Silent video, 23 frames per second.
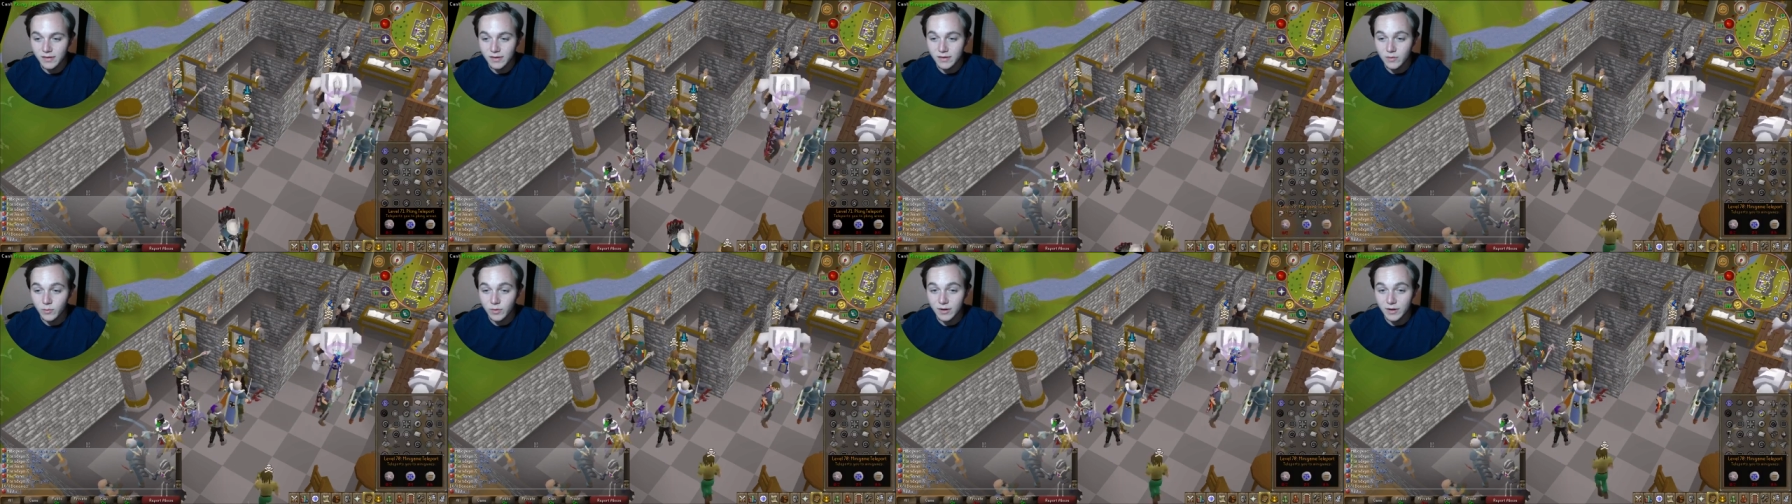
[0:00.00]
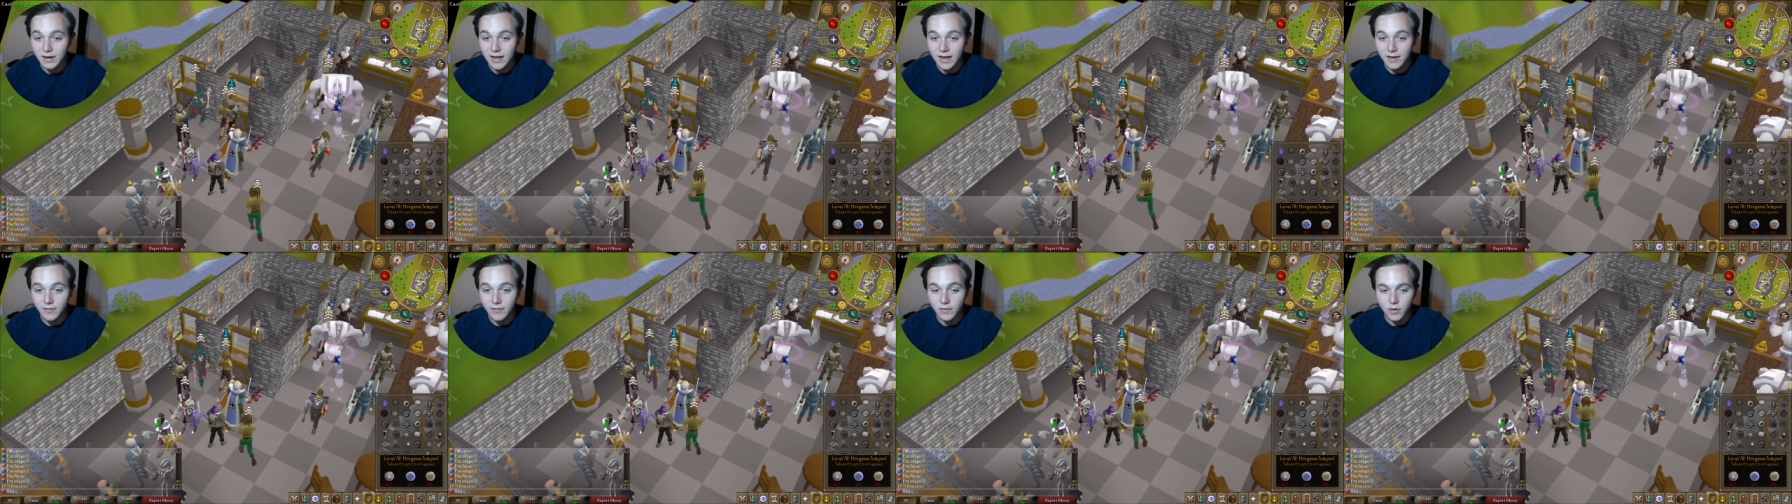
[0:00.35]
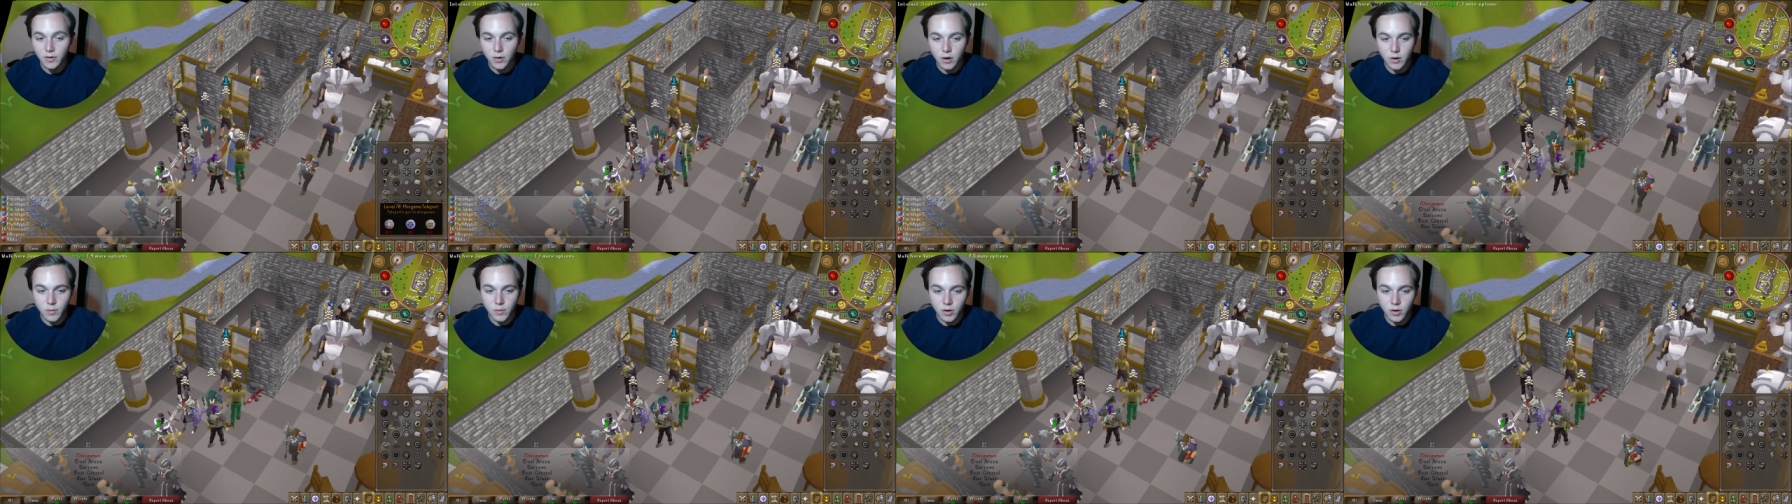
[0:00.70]
and then we're gonna have our
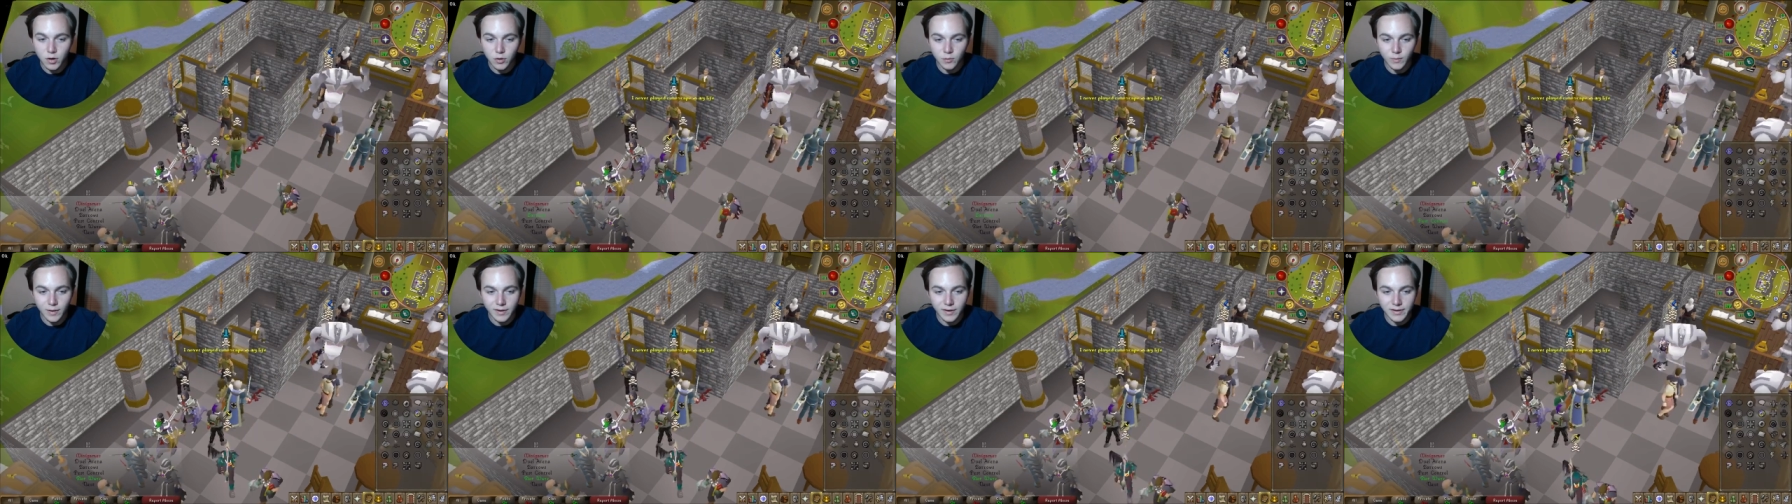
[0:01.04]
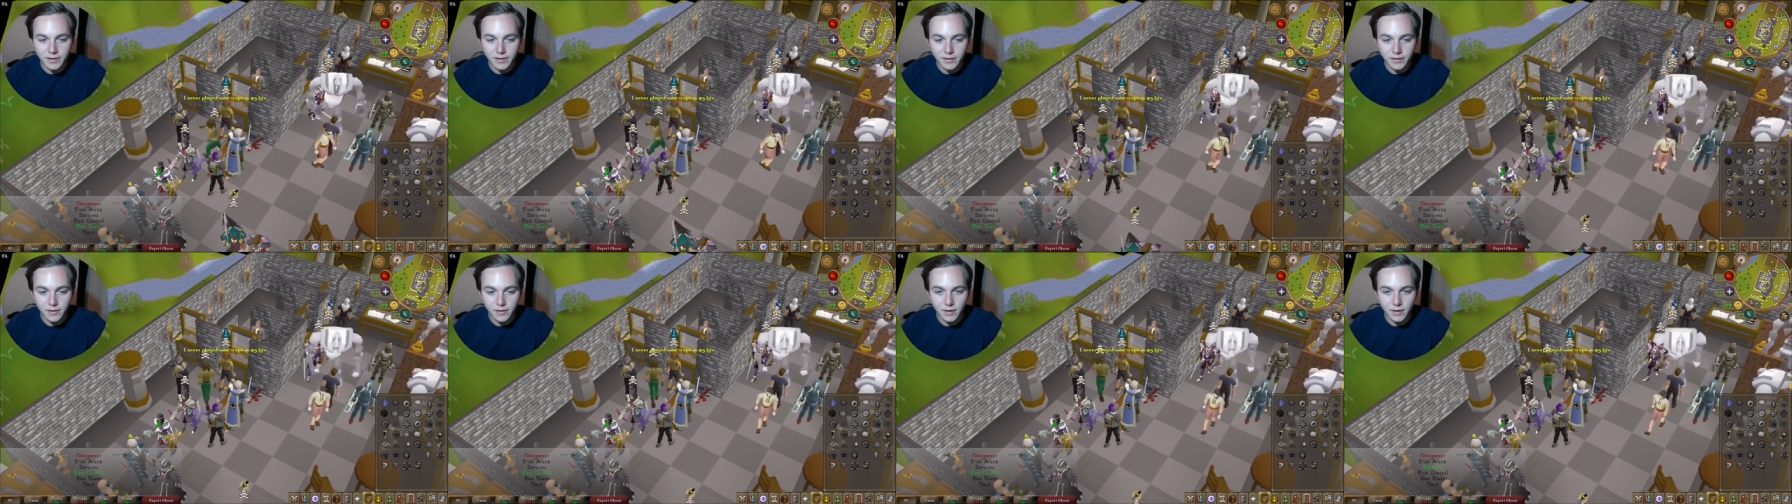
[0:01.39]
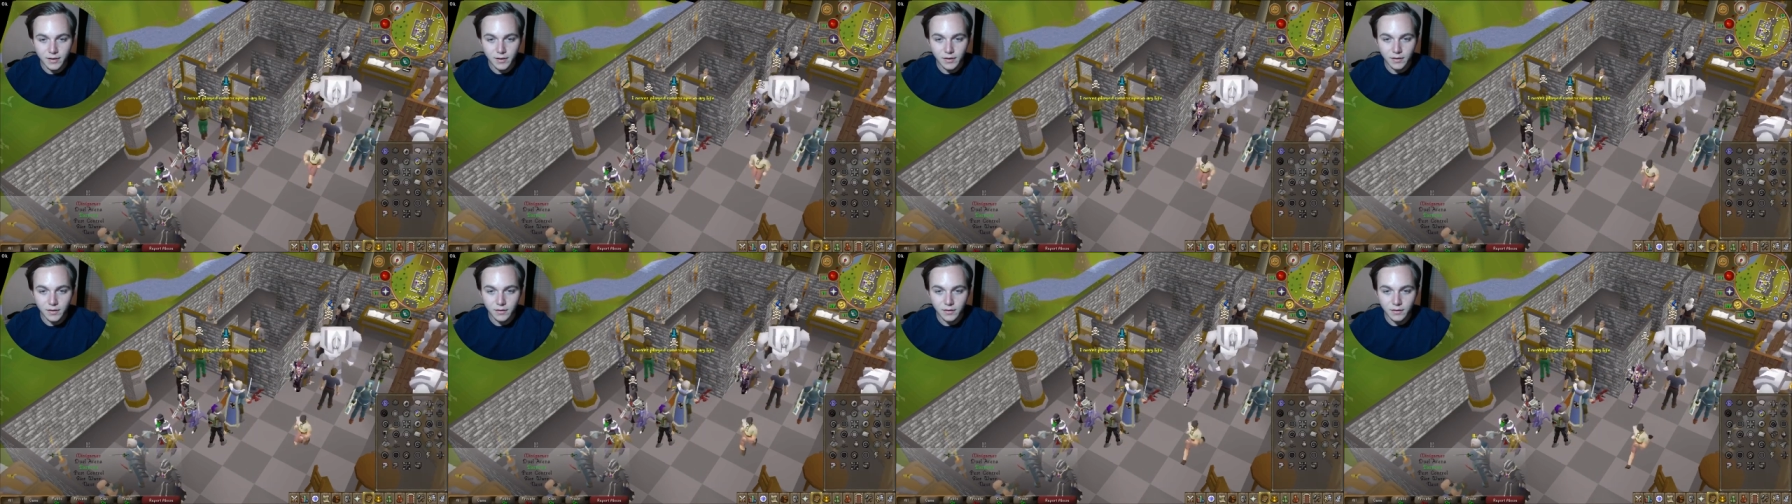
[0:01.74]
armor all ready
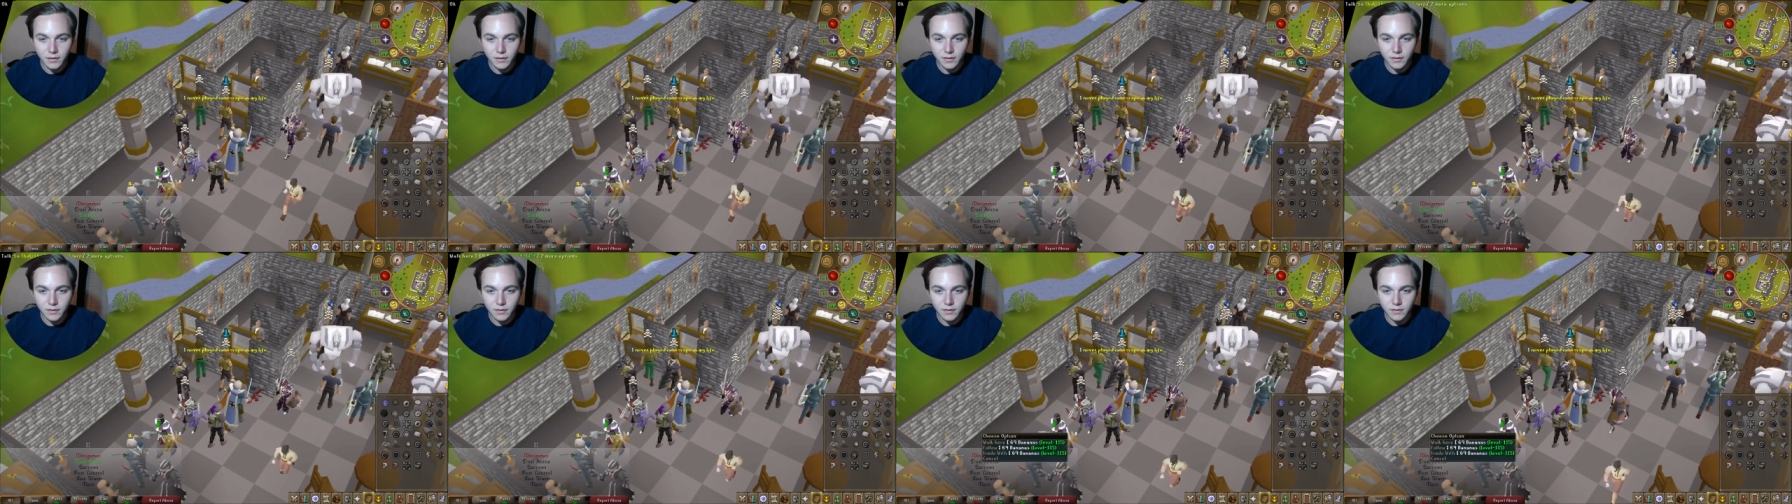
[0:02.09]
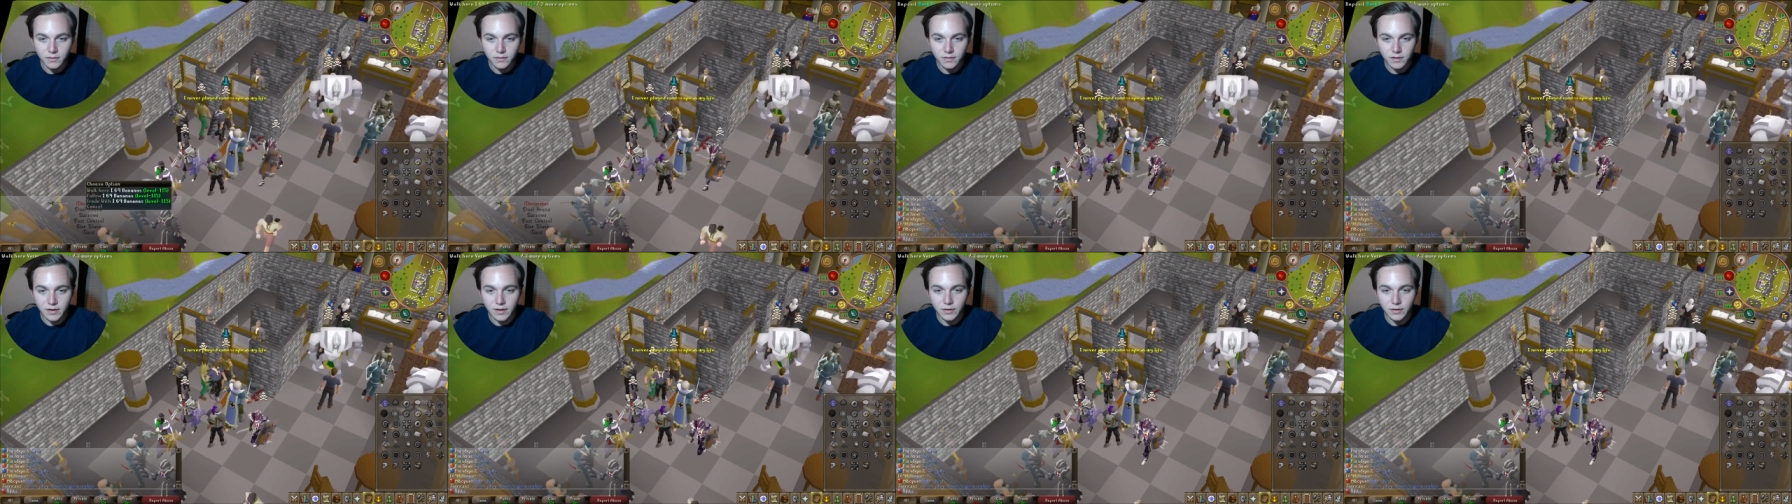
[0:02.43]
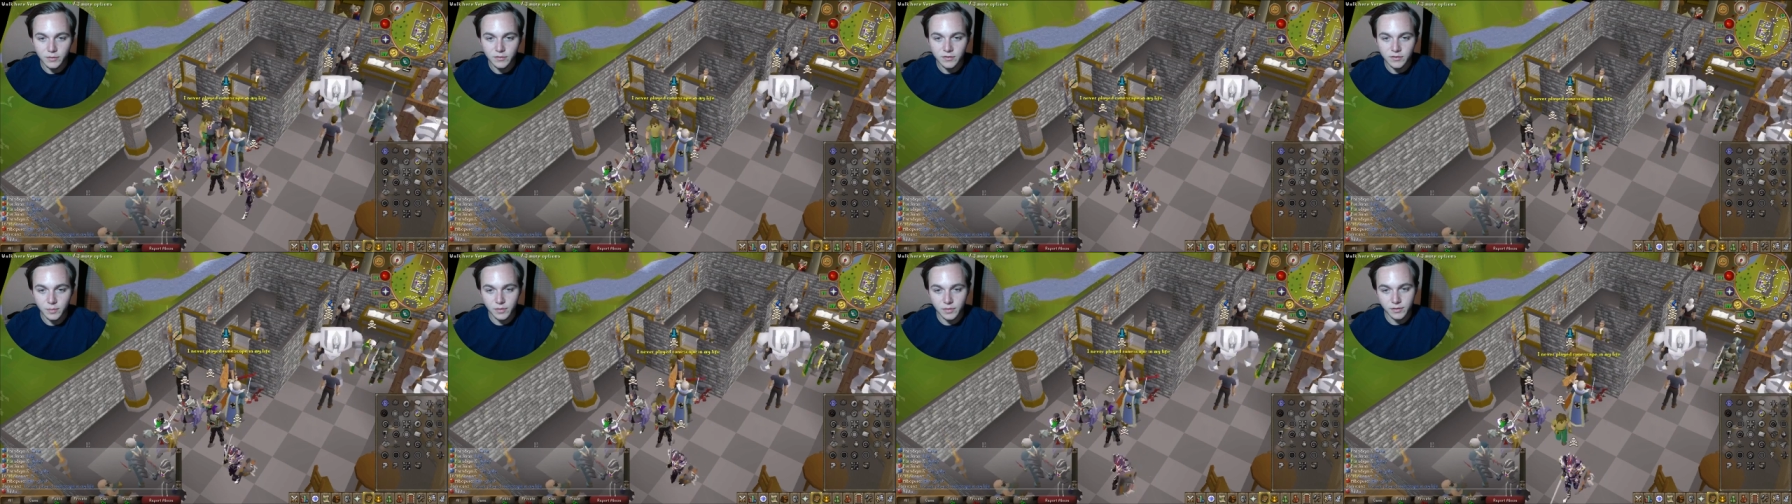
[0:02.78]
to kill
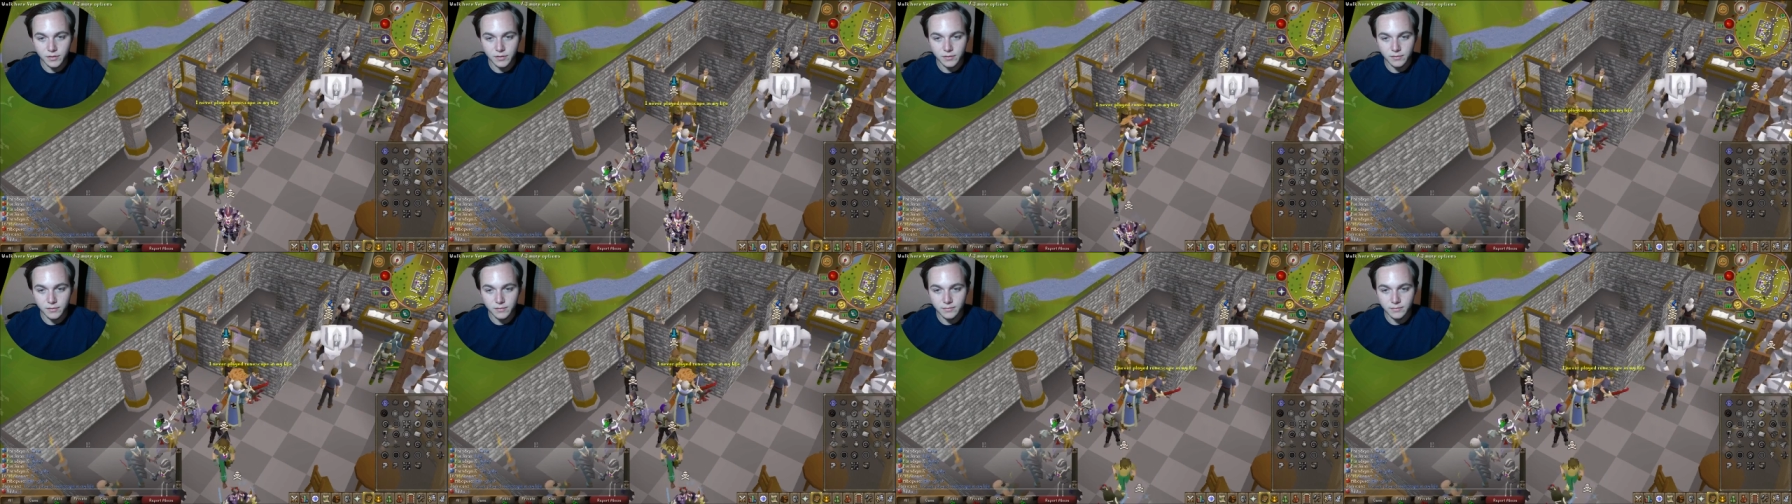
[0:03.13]
somebody.